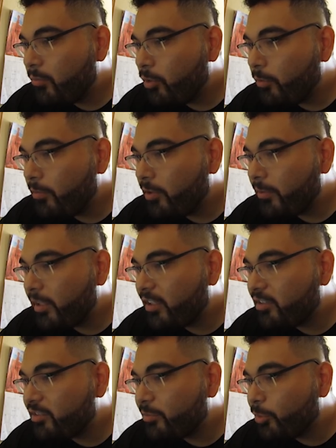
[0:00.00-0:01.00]
boop, it
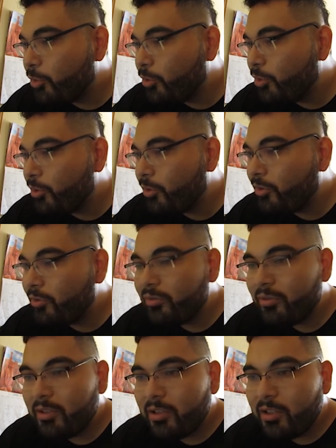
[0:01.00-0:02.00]
becomes smooth.
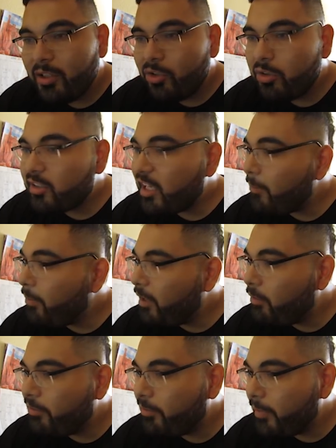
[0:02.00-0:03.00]
You just gotta play
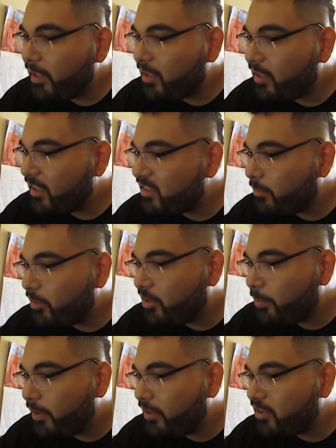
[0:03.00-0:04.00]
with it, man, get some
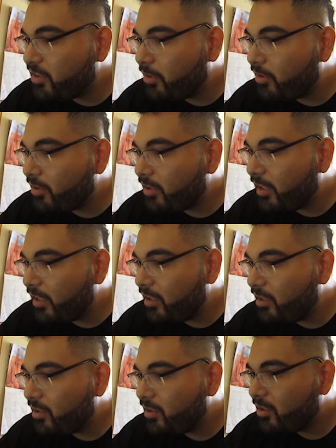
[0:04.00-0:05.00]
experience going,
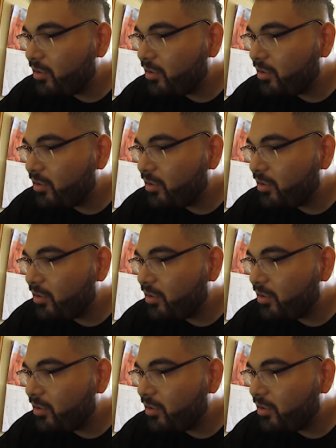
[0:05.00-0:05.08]
alright?